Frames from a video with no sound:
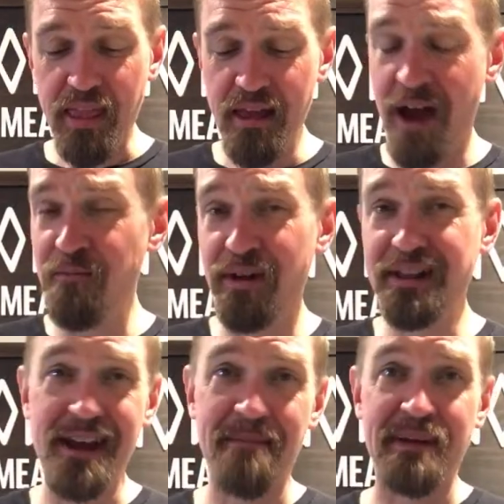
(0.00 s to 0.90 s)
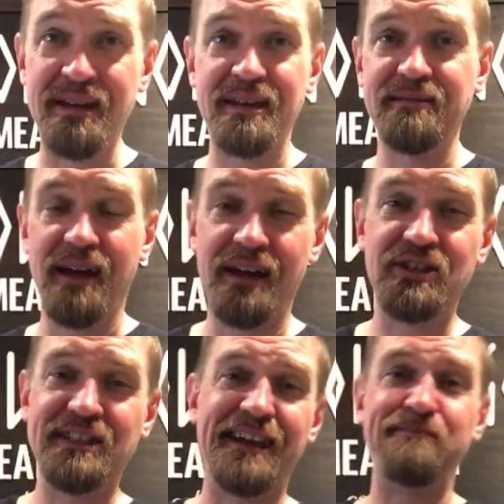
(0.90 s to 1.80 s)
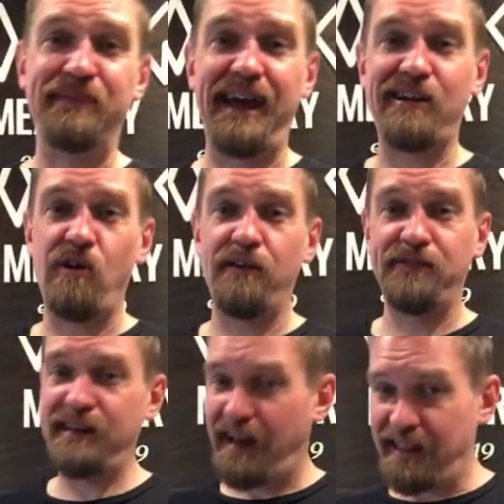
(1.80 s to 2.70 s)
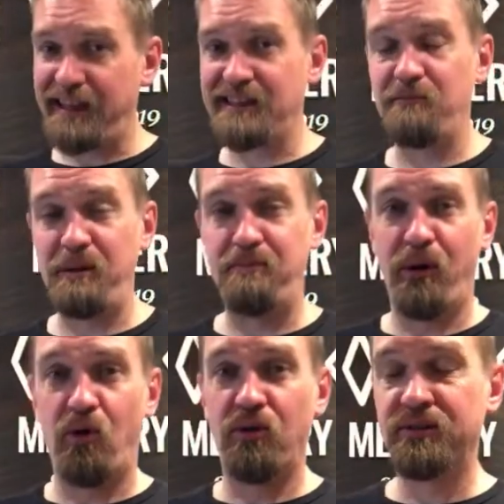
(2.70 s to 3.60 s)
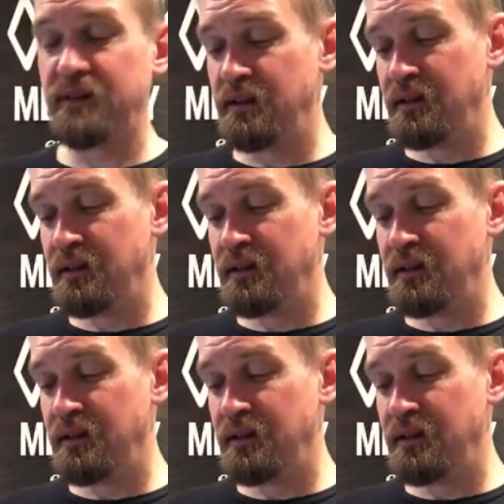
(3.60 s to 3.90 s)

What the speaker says: I'm really not picky. I just like black coffee. I like it to be bold.